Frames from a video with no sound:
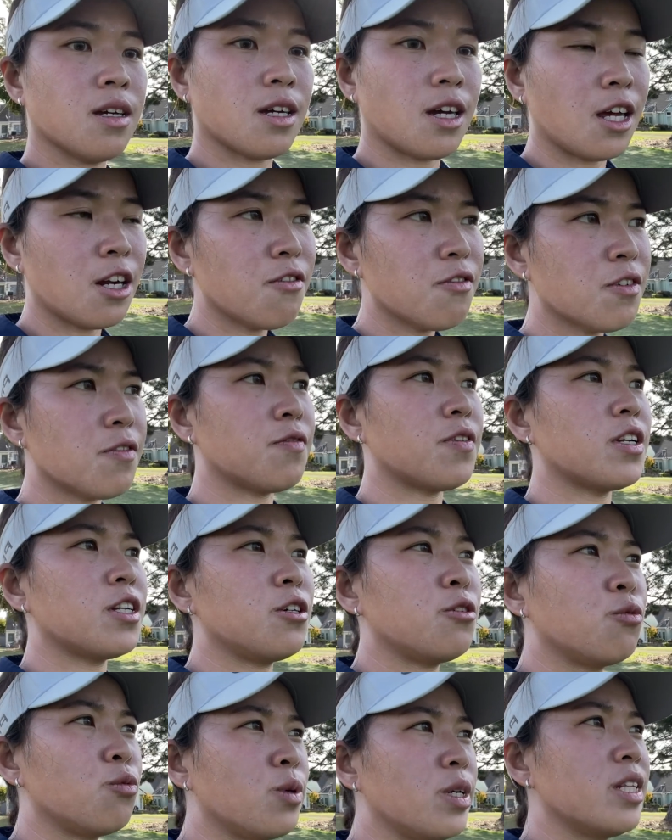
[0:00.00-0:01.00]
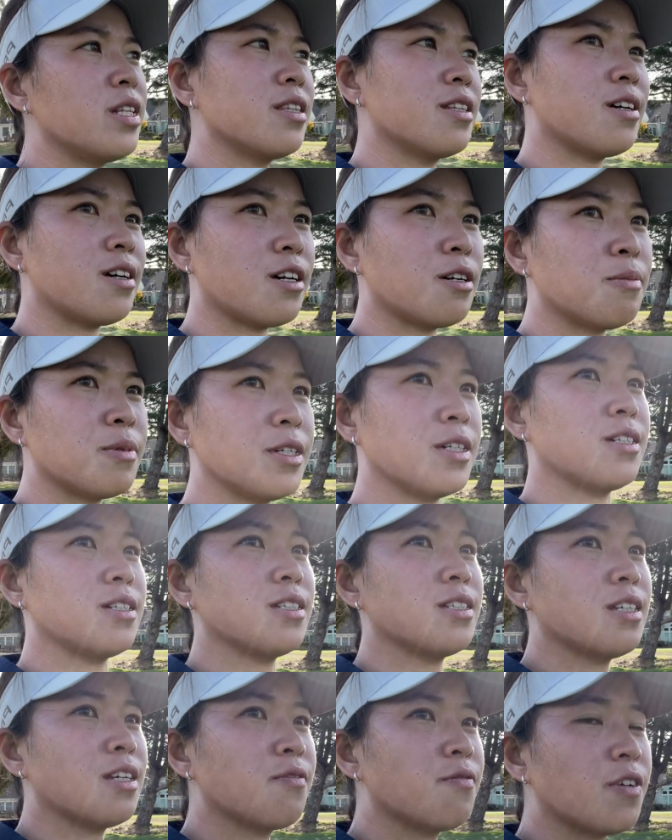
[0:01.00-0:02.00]
Kind of a funny wind there
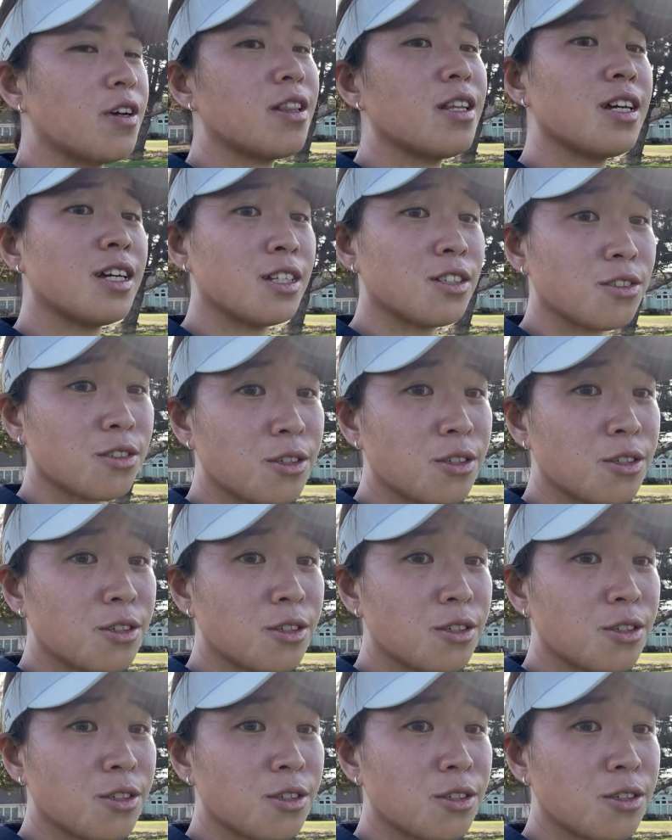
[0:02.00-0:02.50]
because it fell into